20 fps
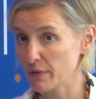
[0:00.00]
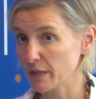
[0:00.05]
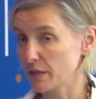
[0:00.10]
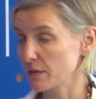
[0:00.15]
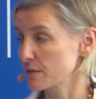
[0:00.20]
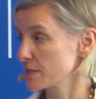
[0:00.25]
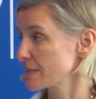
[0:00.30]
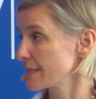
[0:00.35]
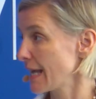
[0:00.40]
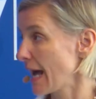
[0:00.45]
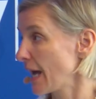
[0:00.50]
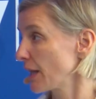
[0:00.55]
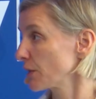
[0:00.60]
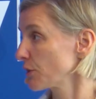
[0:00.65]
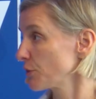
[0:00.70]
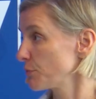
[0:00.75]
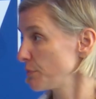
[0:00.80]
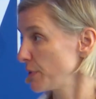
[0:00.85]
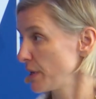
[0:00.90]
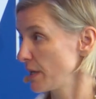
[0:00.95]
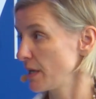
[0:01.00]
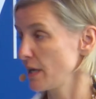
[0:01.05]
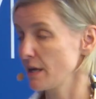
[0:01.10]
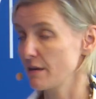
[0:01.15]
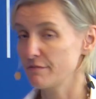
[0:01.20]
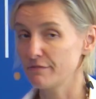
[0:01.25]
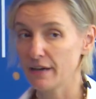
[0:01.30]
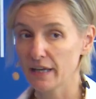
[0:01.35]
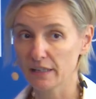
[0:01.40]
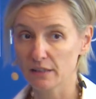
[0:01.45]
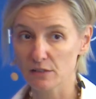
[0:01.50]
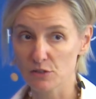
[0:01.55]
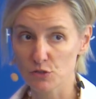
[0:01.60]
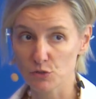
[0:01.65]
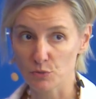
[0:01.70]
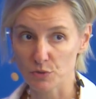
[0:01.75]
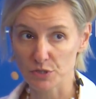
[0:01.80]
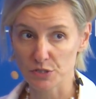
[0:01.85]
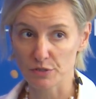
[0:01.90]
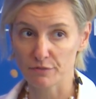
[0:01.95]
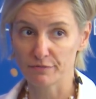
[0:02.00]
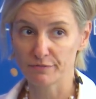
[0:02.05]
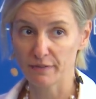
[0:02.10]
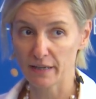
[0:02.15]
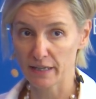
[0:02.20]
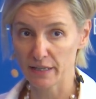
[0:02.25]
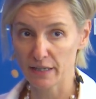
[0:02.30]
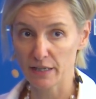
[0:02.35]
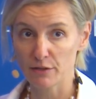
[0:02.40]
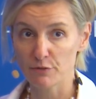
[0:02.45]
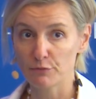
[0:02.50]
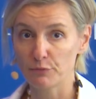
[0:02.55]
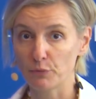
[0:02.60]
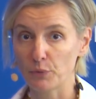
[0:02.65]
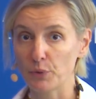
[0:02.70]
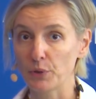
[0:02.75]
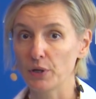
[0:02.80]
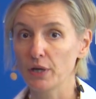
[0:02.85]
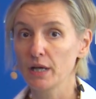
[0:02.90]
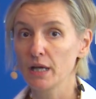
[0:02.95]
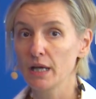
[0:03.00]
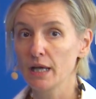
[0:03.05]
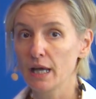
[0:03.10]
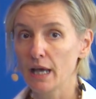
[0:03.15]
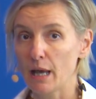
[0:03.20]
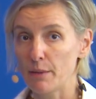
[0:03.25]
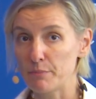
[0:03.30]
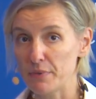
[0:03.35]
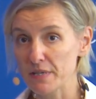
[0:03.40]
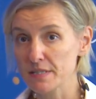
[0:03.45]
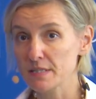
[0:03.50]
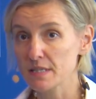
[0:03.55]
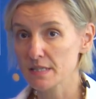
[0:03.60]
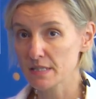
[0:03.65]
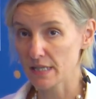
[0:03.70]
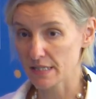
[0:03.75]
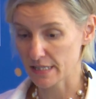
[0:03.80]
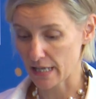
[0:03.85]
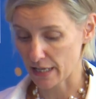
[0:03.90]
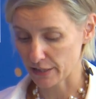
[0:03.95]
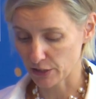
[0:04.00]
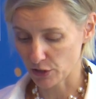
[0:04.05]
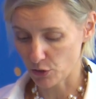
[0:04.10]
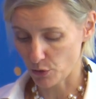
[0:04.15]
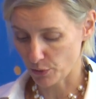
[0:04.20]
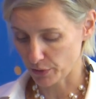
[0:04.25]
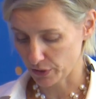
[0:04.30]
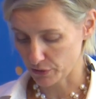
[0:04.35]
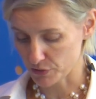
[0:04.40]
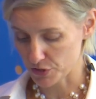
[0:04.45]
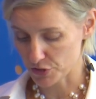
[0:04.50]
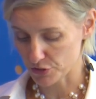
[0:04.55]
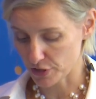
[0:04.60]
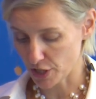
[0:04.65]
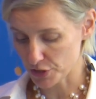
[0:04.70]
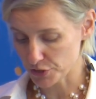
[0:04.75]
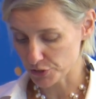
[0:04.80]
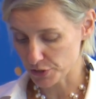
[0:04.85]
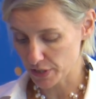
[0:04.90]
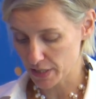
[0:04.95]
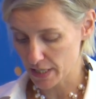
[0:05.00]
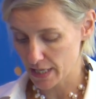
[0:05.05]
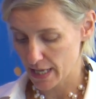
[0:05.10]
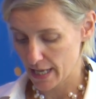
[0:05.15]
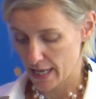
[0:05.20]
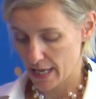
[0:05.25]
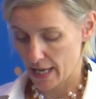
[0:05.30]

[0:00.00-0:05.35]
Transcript: because that could be a vital source of funding for a business that's undergoing restructuring,